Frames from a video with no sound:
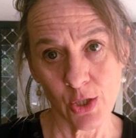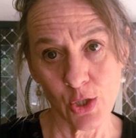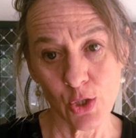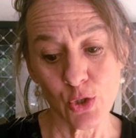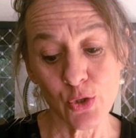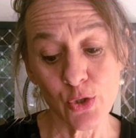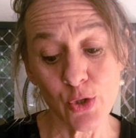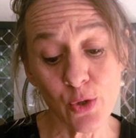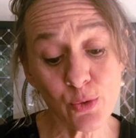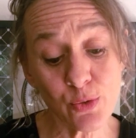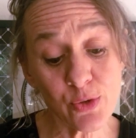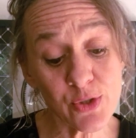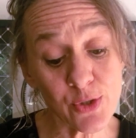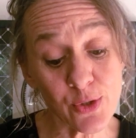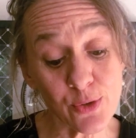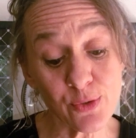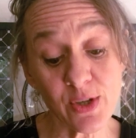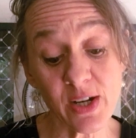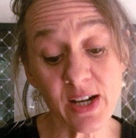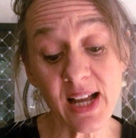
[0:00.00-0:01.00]
No
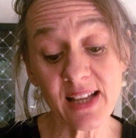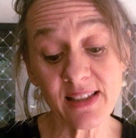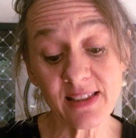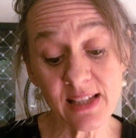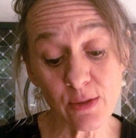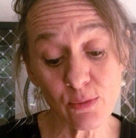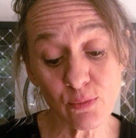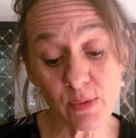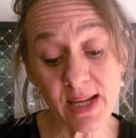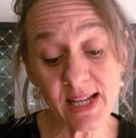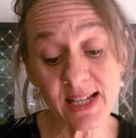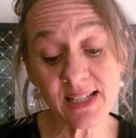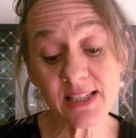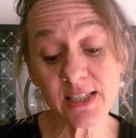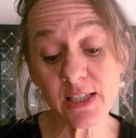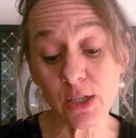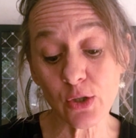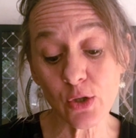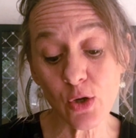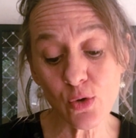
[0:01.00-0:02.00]
sooner had they raised
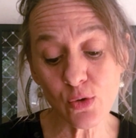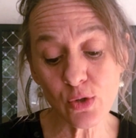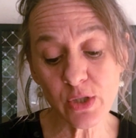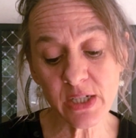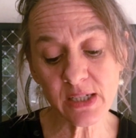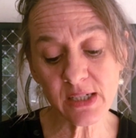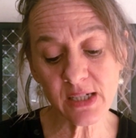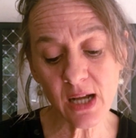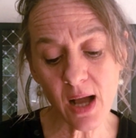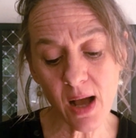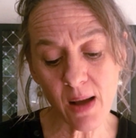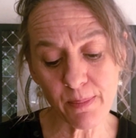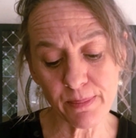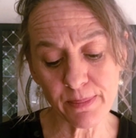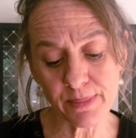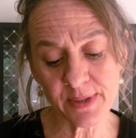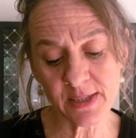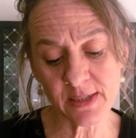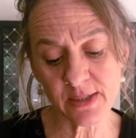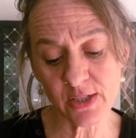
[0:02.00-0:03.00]
the golden
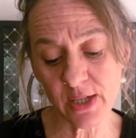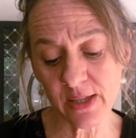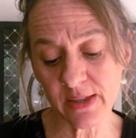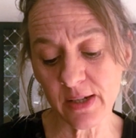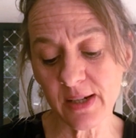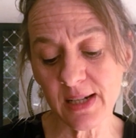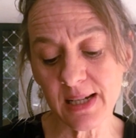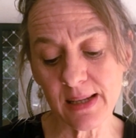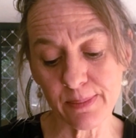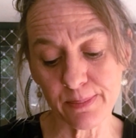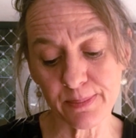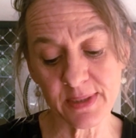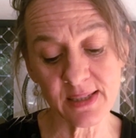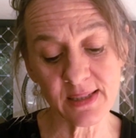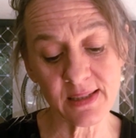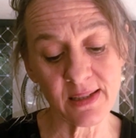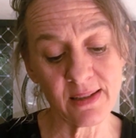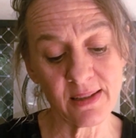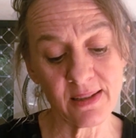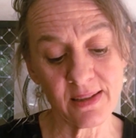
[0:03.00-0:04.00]
cups to their lips
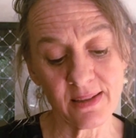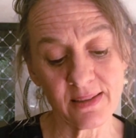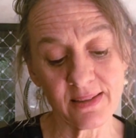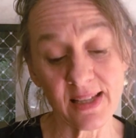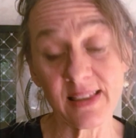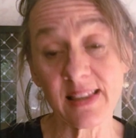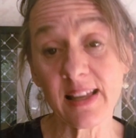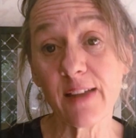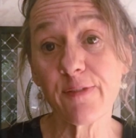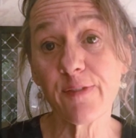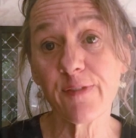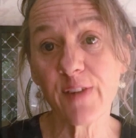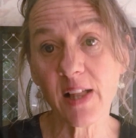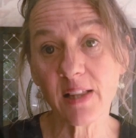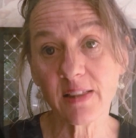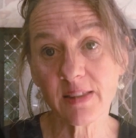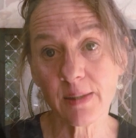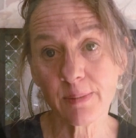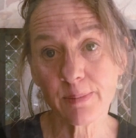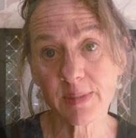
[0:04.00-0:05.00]
than they
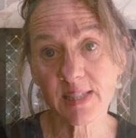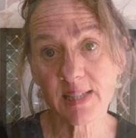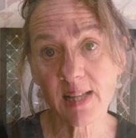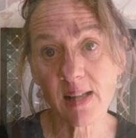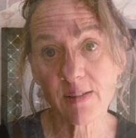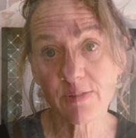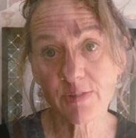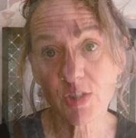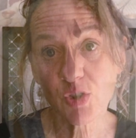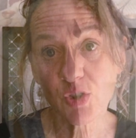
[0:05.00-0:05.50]
felt themselves